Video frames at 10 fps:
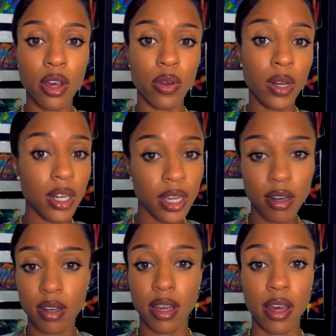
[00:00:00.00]
You need to get
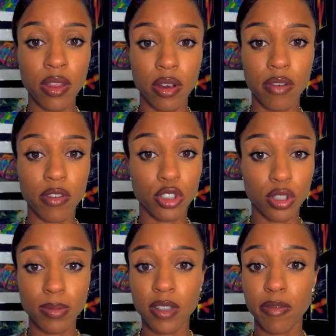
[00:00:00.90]
it together. If your
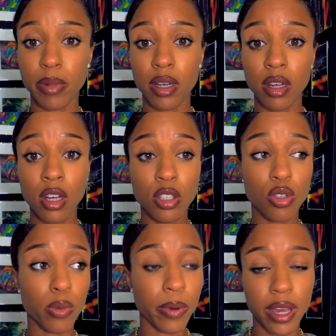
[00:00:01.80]
dreams have been
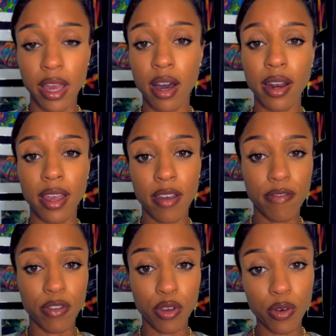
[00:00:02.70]
super chaotic, if
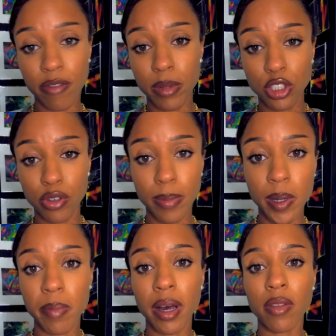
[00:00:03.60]
you have been dreaming
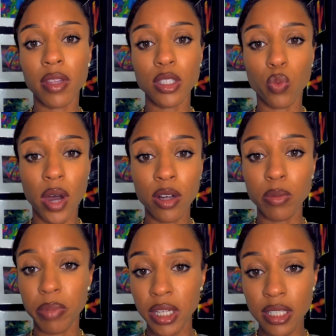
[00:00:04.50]
about these wild
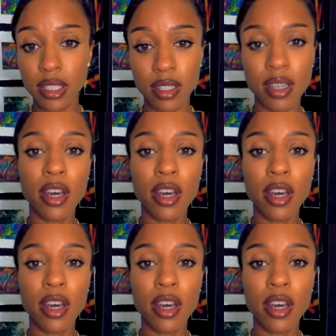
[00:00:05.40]
beasts,